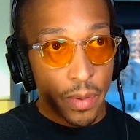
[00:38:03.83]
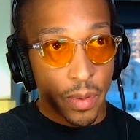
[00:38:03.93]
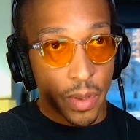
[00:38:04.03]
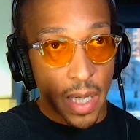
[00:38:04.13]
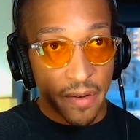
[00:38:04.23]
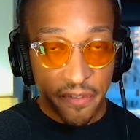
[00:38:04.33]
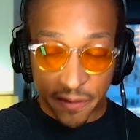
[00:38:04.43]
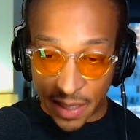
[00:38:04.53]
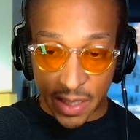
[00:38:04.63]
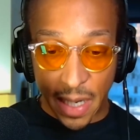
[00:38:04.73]
to kind of
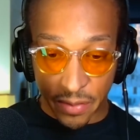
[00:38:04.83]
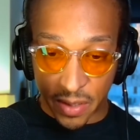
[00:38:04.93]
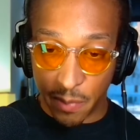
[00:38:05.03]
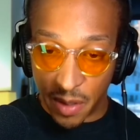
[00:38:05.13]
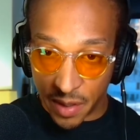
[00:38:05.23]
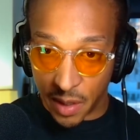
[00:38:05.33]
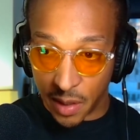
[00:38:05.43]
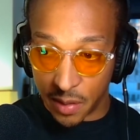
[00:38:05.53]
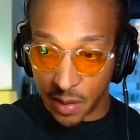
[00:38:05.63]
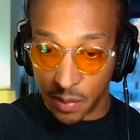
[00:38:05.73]
flesh out some of
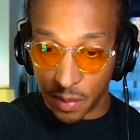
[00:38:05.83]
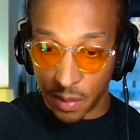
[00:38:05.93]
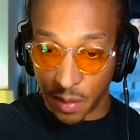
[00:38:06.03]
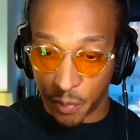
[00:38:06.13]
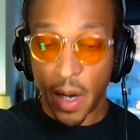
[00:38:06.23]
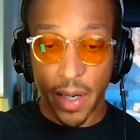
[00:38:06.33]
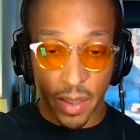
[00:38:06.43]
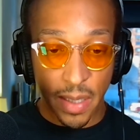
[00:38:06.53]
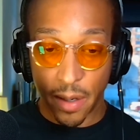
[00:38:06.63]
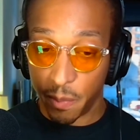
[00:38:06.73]
the the, the
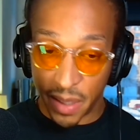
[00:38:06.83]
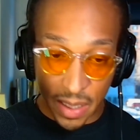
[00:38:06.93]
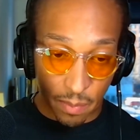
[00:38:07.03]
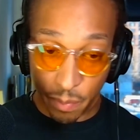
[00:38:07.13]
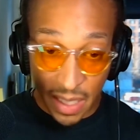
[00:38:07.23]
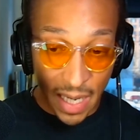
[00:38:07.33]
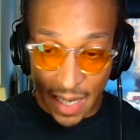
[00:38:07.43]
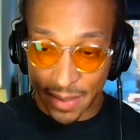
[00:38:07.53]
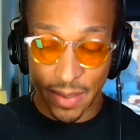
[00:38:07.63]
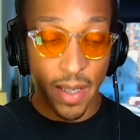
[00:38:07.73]
products that are B
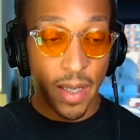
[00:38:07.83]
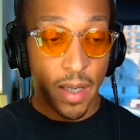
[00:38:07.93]
S,